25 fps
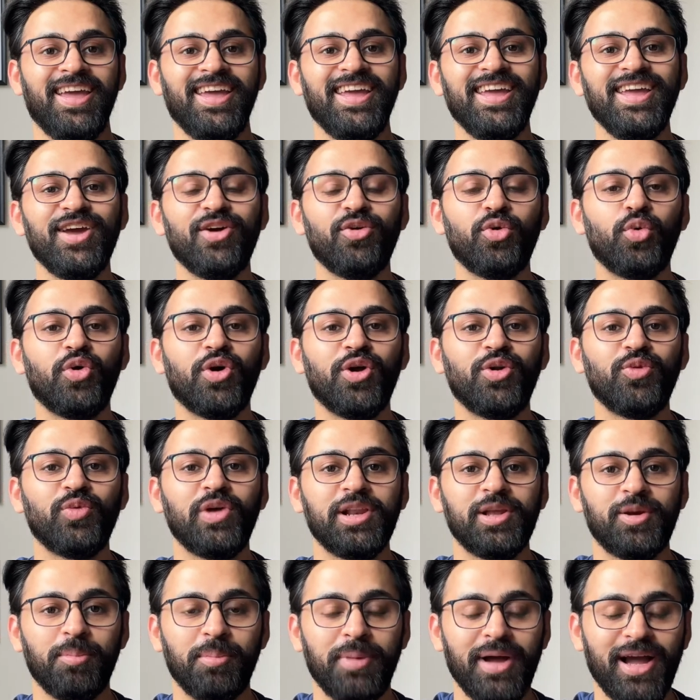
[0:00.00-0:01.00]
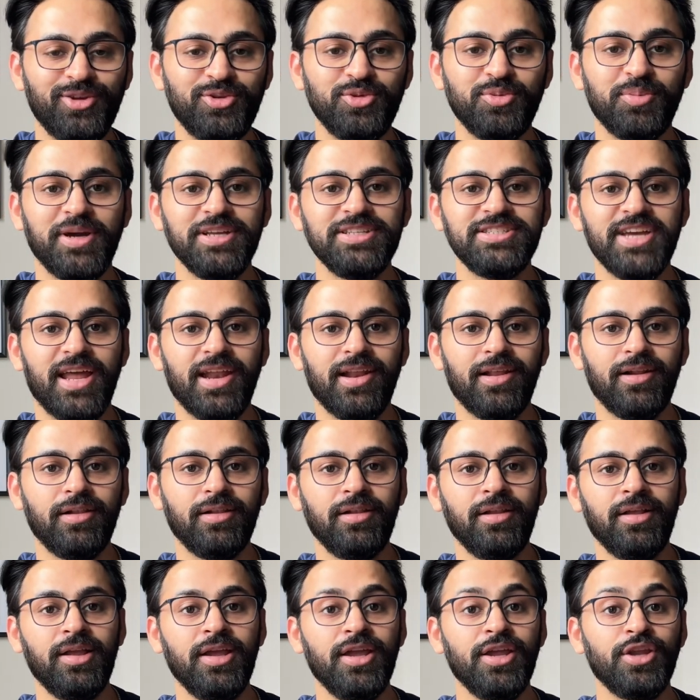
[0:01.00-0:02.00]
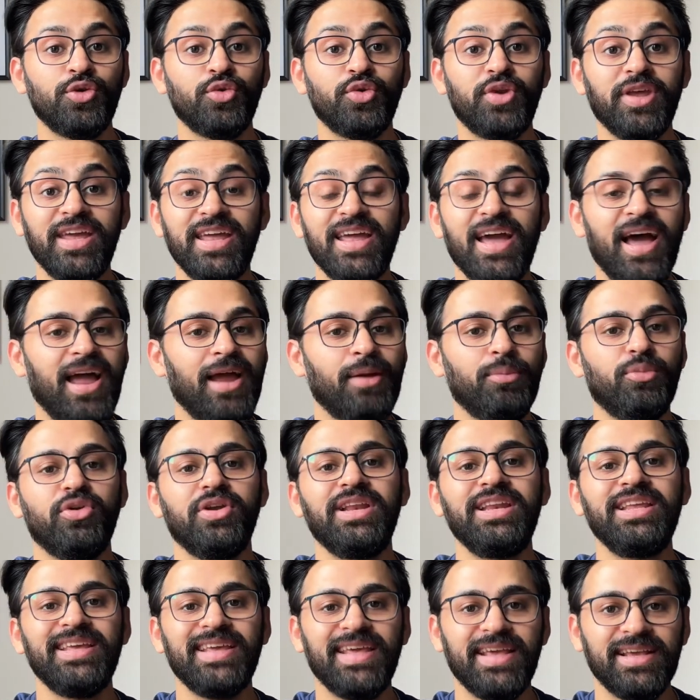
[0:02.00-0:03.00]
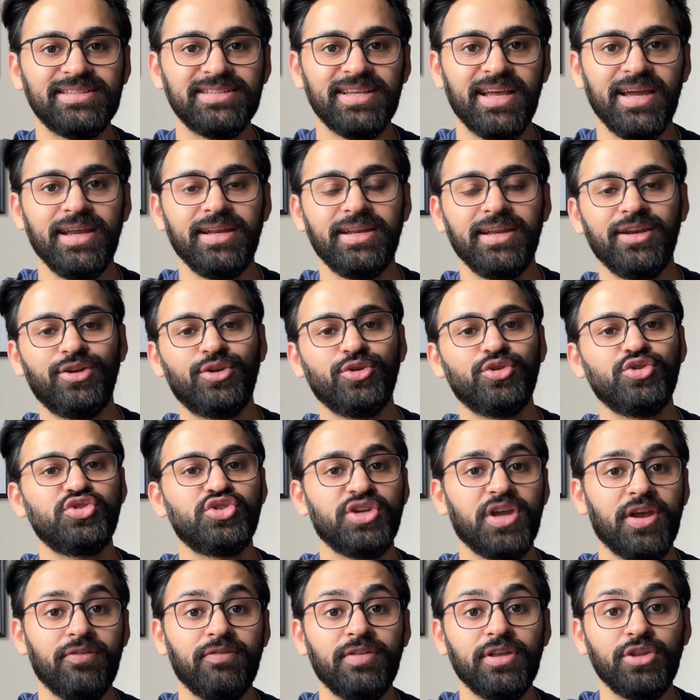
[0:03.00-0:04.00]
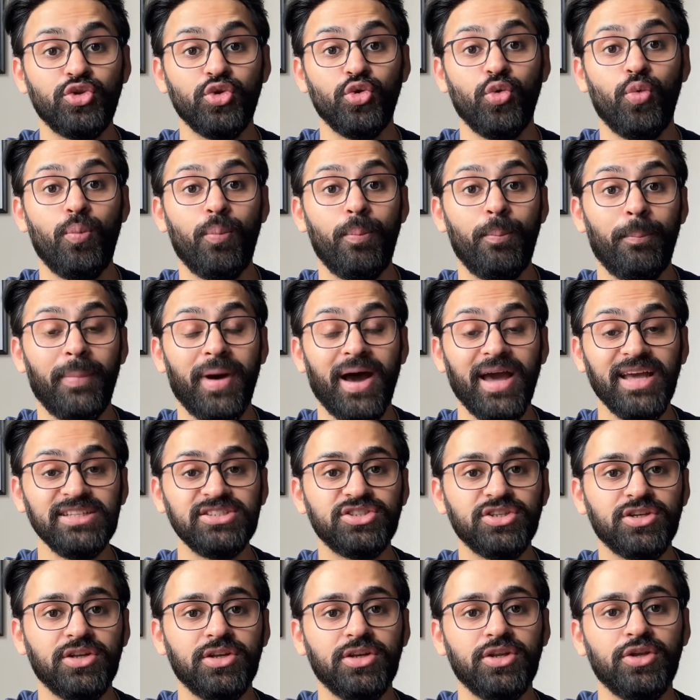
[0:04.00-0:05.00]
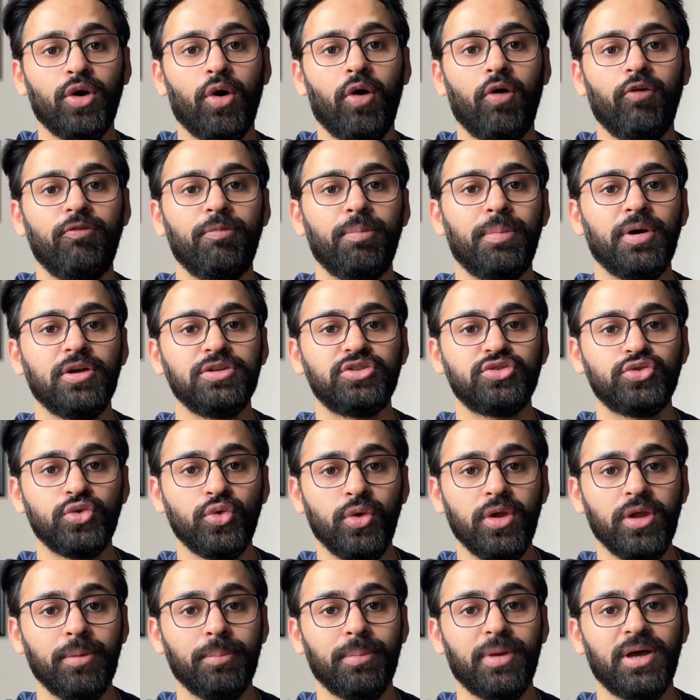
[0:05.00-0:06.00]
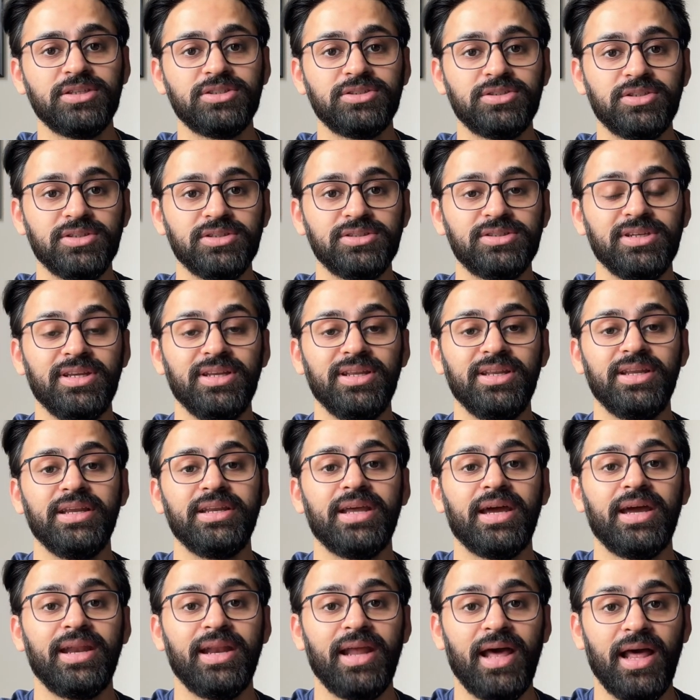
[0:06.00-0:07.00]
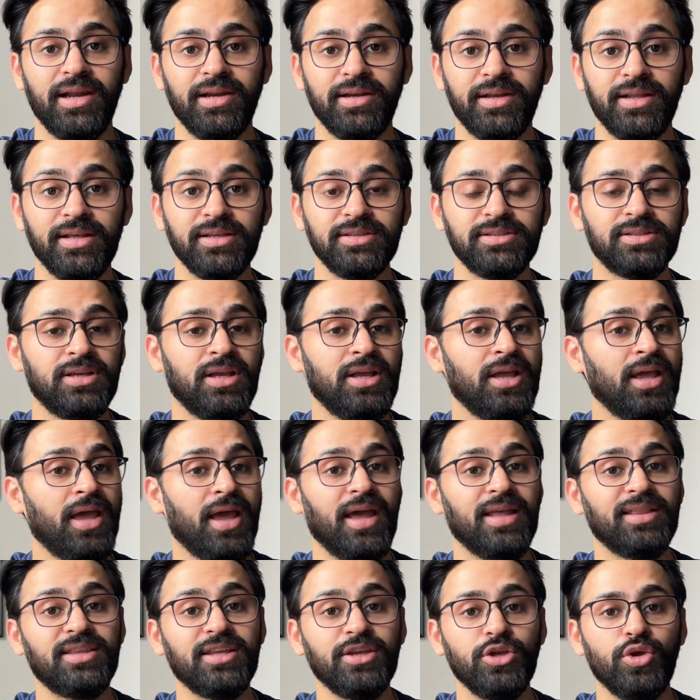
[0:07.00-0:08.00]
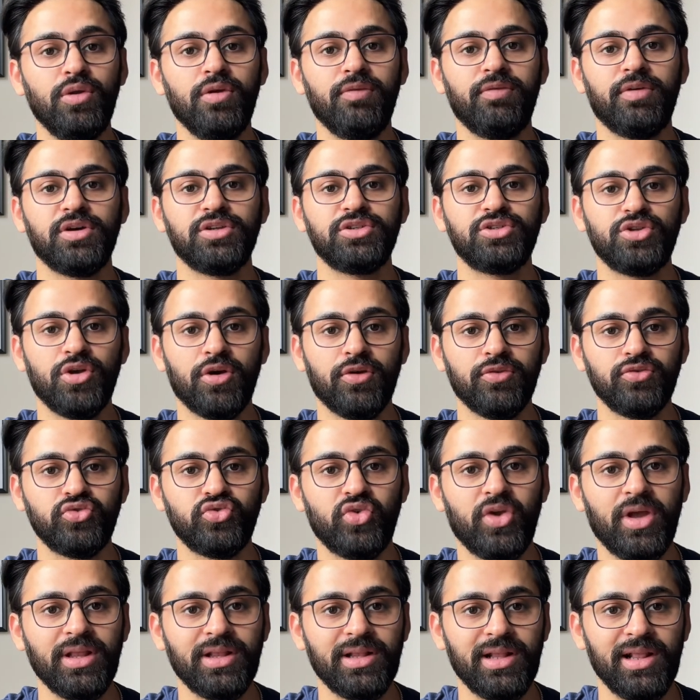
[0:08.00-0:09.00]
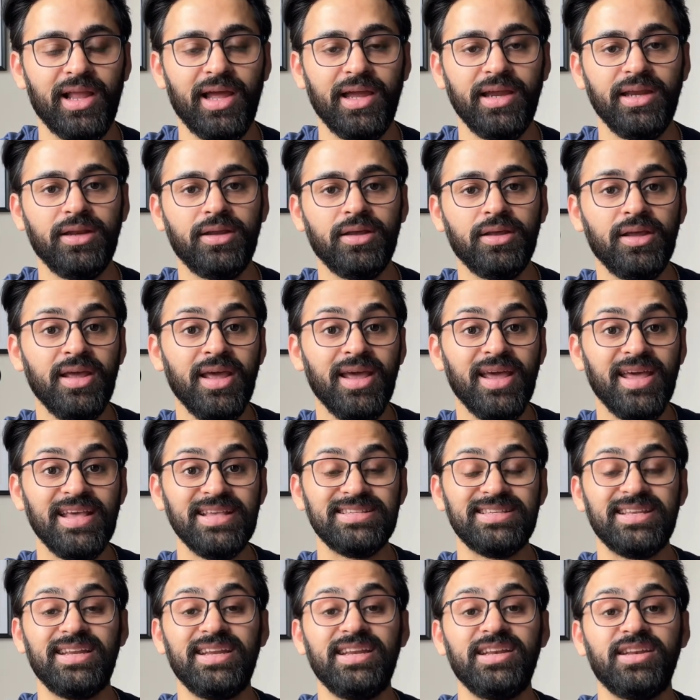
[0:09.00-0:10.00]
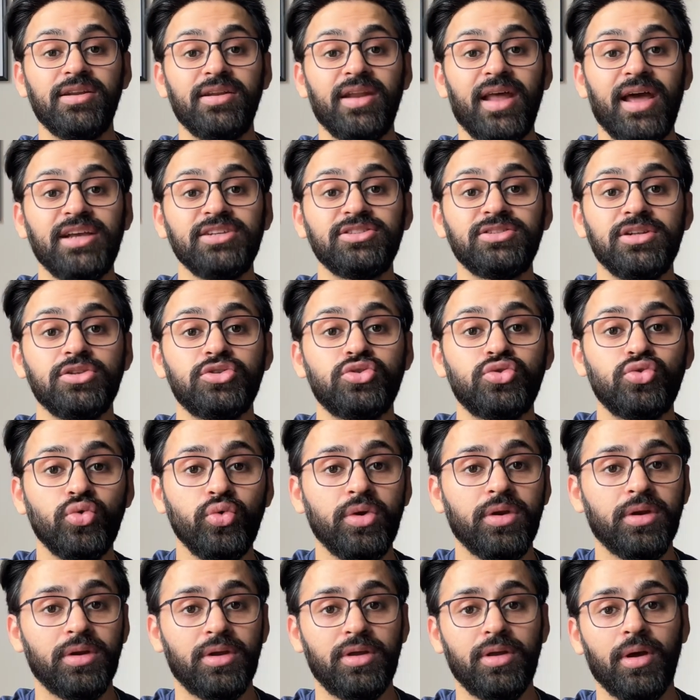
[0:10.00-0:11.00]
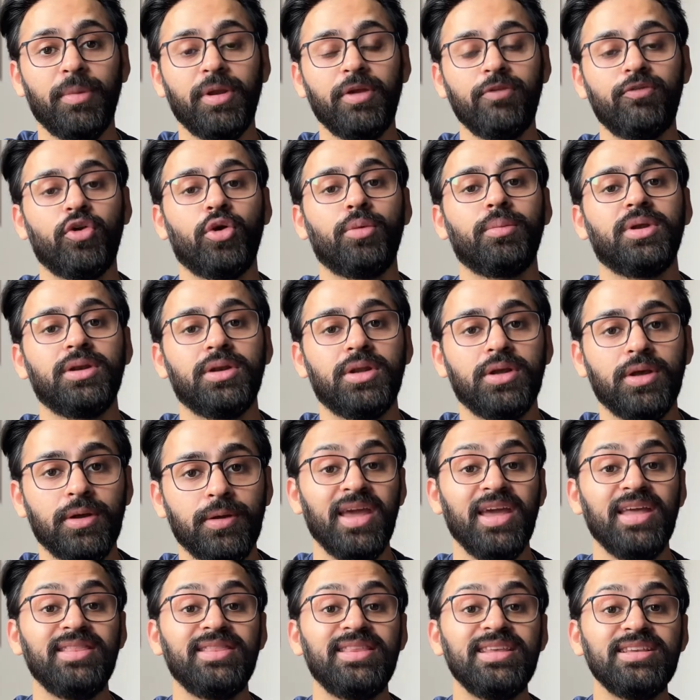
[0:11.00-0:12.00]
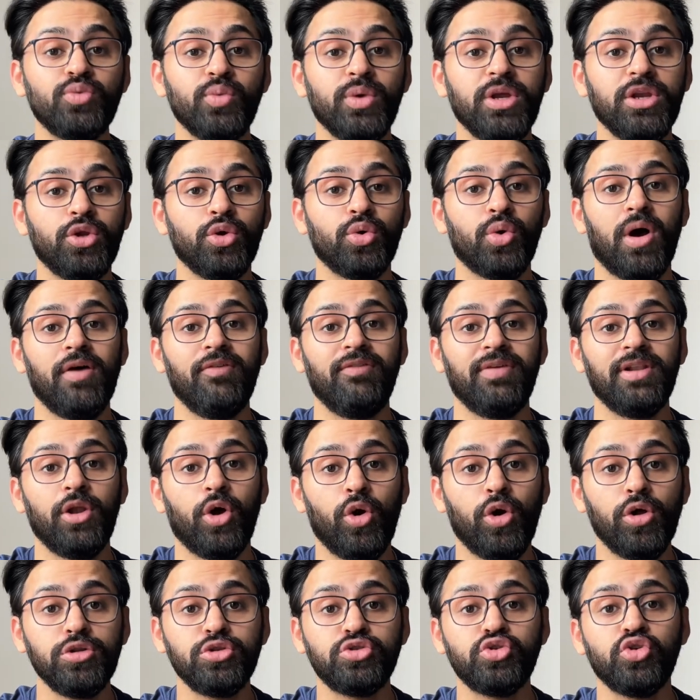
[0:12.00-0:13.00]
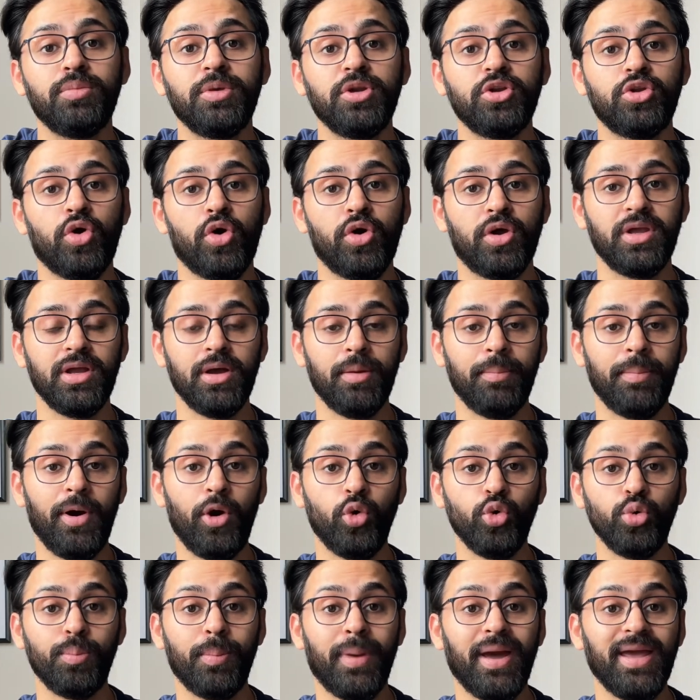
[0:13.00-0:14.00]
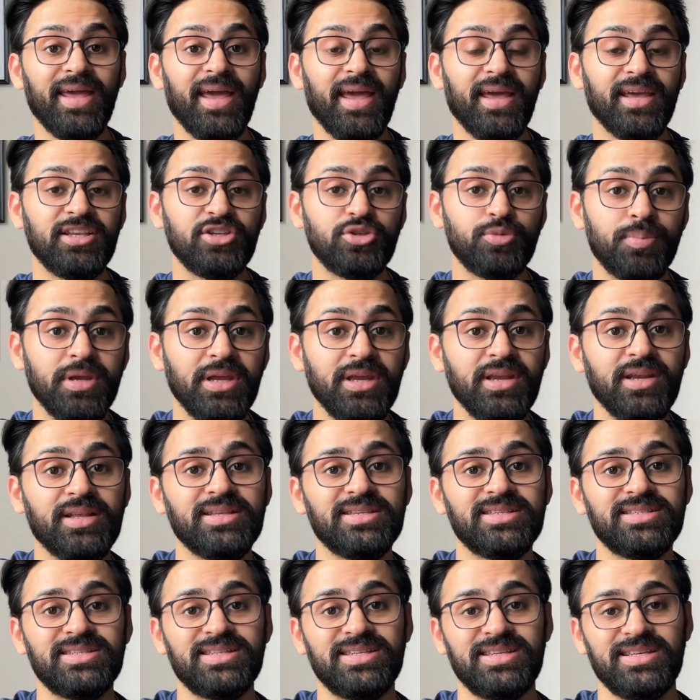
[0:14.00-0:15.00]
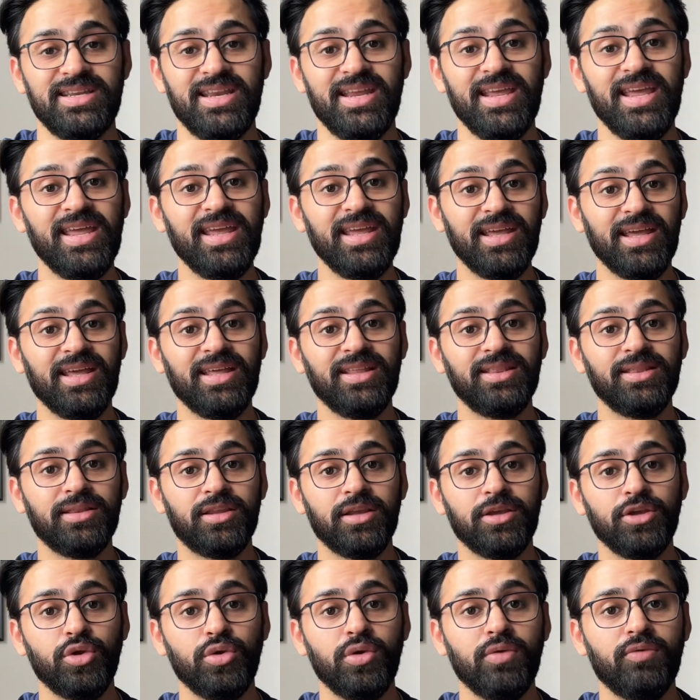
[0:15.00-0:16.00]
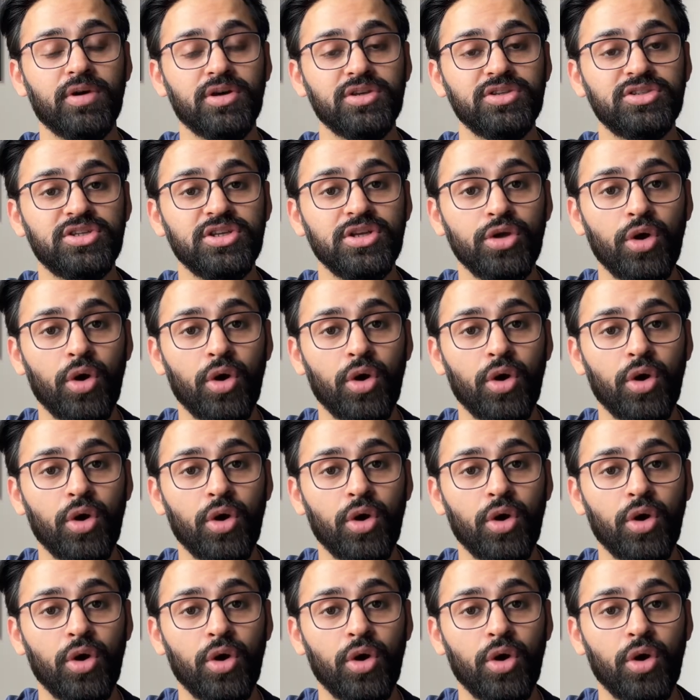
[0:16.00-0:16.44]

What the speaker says: Hey everyone, welcome back to my channel. Today I'm really excited to share with you my journey of pursuing Masters in Data Analytics at the University of Strathclyde as an international student coming from India. In this video, I will also be talking about my experience staying in the university